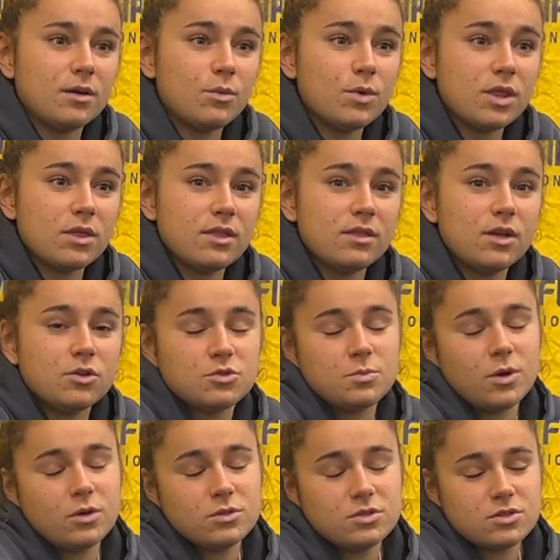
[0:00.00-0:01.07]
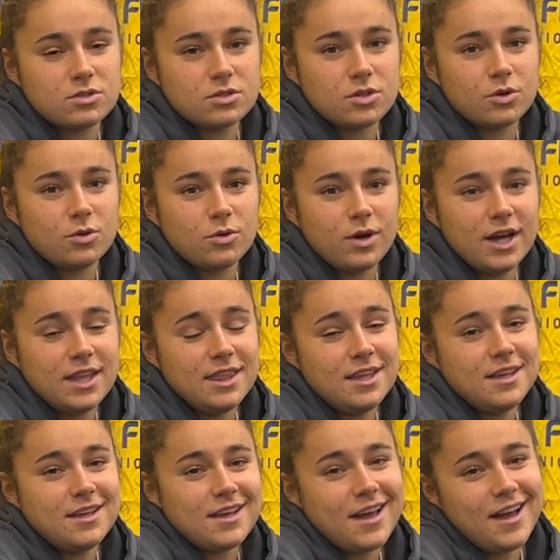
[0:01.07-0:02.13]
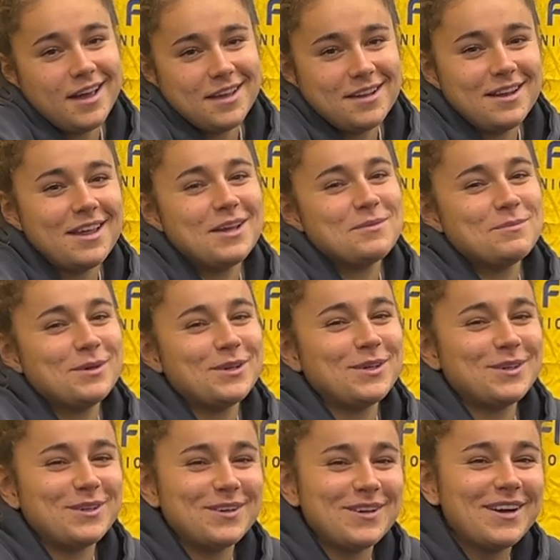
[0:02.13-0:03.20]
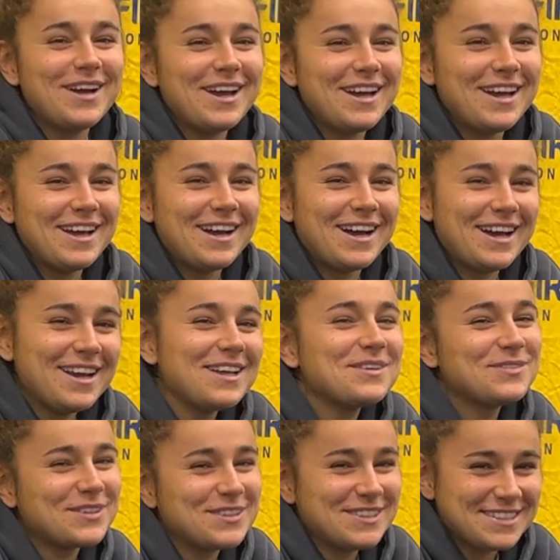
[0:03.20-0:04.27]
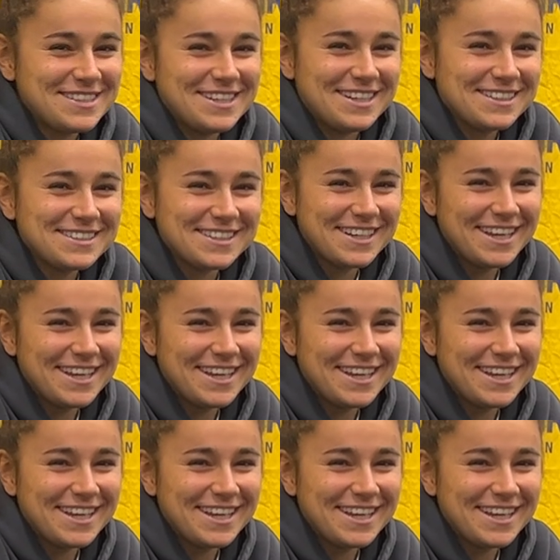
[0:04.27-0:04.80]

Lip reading: with those balls, so I think I like better the six.